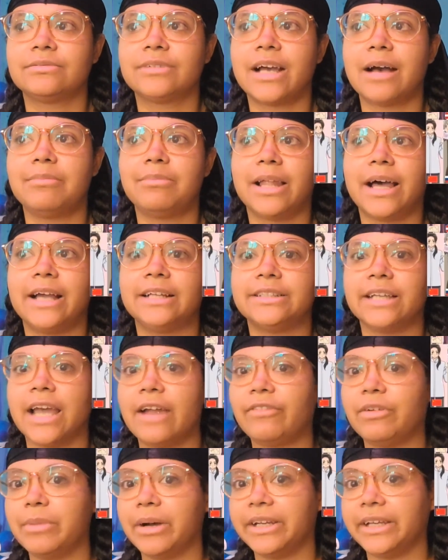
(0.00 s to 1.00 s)
applied to
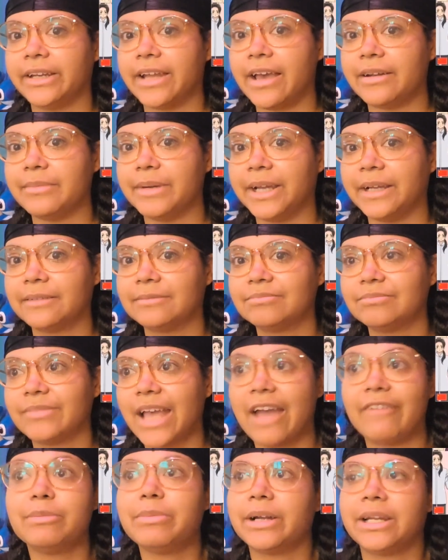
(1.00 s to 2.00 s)
everybody in anime.
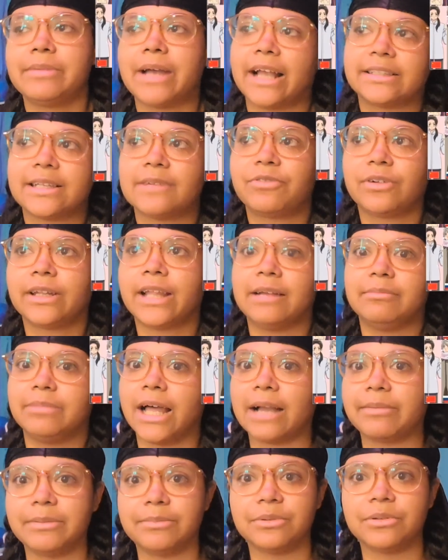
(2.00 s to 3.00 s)
Everybody except for like
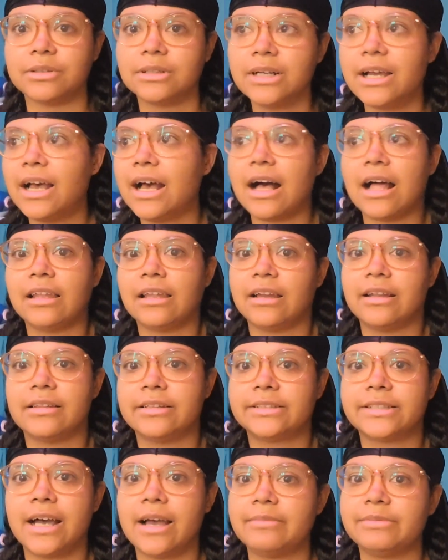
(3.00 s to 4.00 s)
black people. A lot of
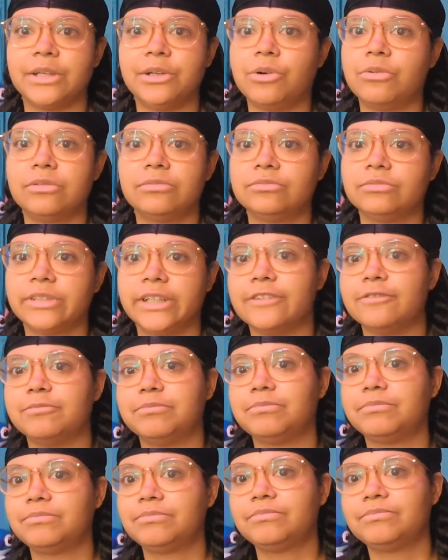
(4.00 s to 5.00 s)
the times they don't give
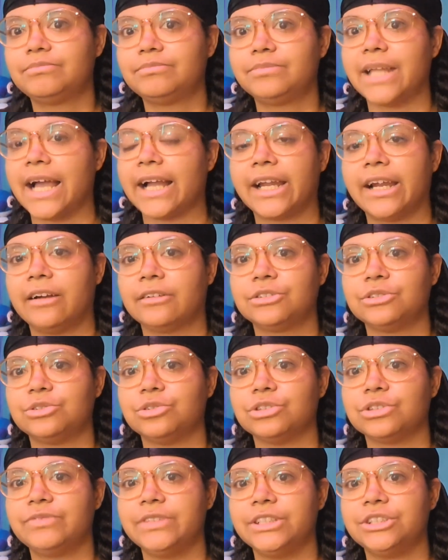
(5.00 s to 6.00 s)
black characters
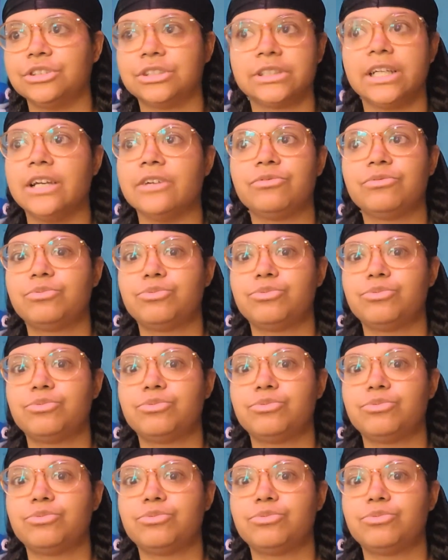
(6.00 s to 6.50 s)
those features if